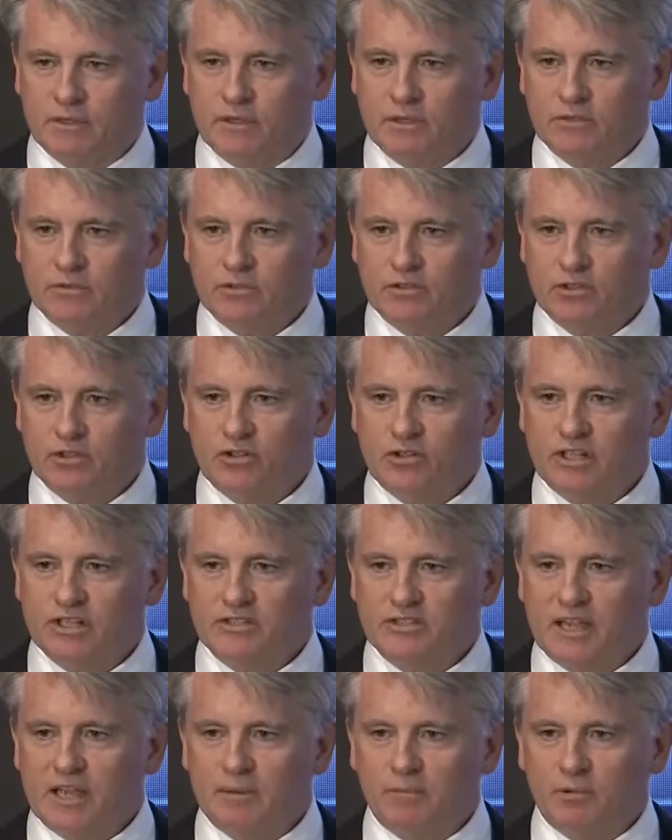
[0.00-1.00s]
So it's a good
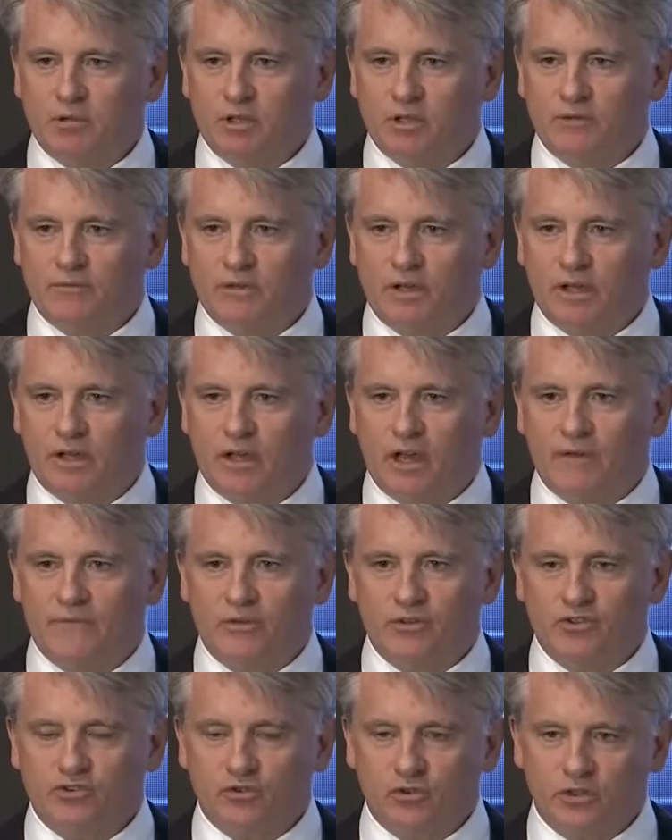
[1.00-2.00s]
example of a
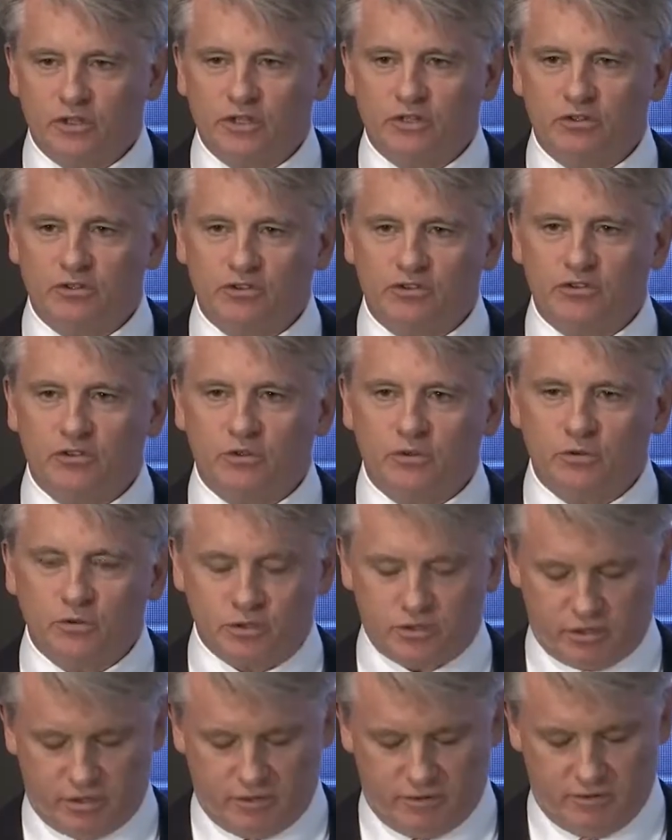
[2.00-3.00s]
circular
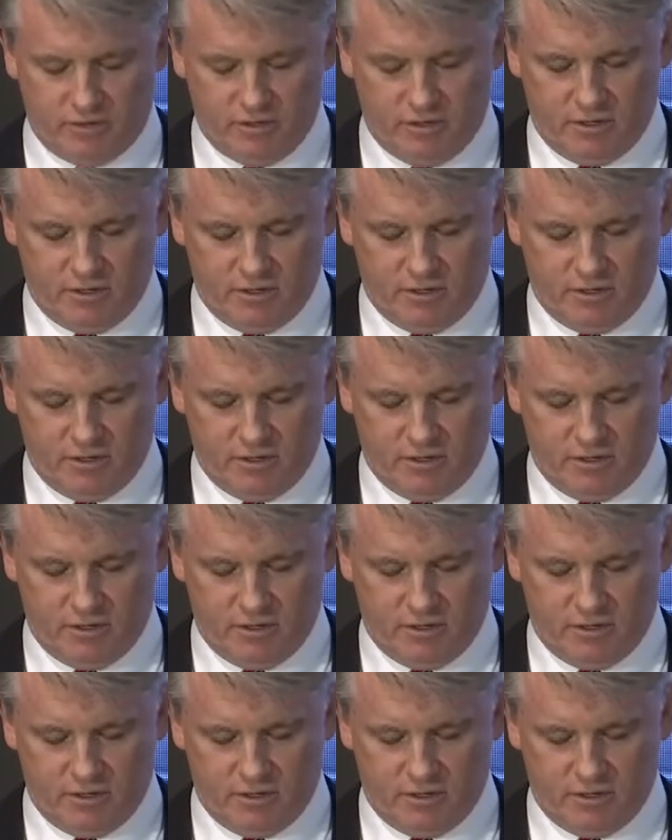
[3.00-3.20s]
solution